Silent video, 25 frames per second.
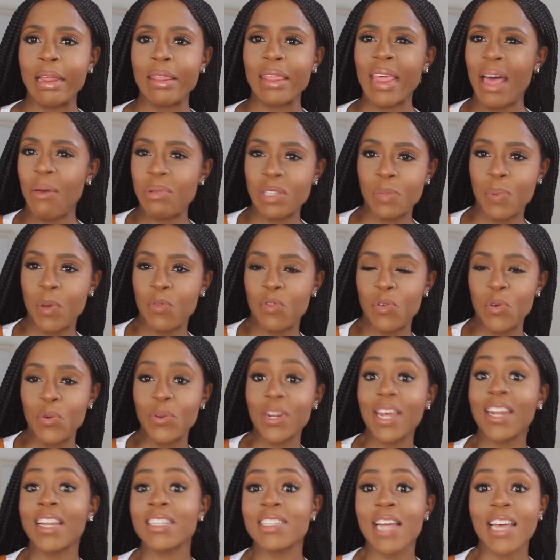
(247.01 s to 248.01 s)
that was a bit
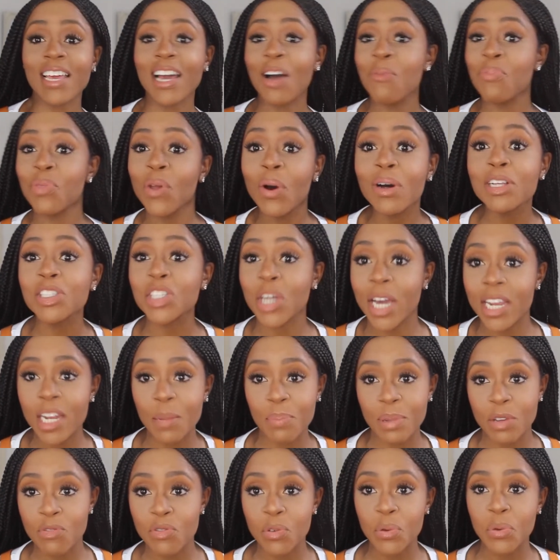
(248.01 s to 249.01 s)
rude. And it's like, I'm not trying to
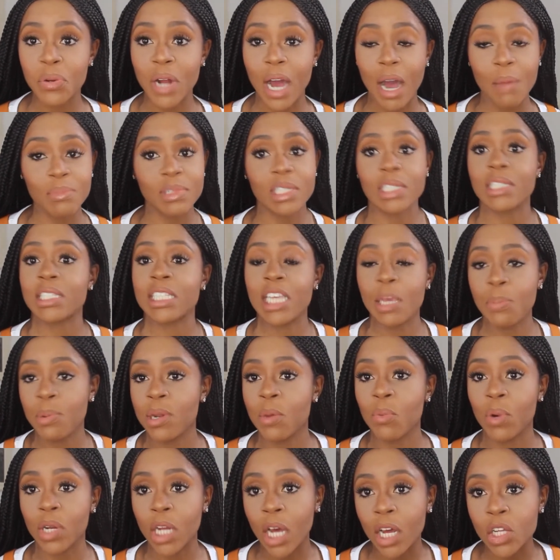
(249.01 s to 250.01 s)
be rude. I'm just keeping
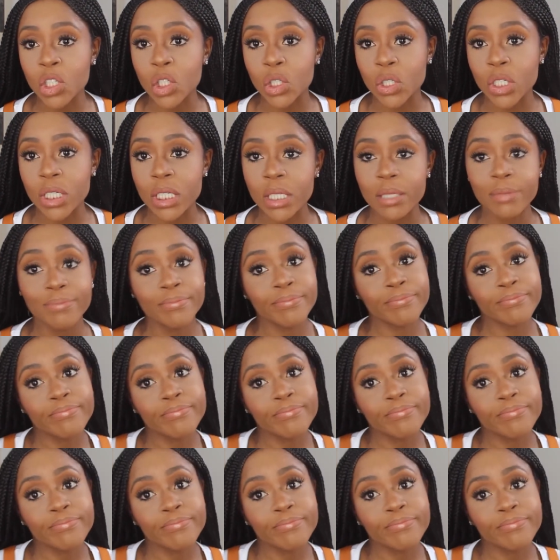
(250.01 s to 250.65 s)
it 100.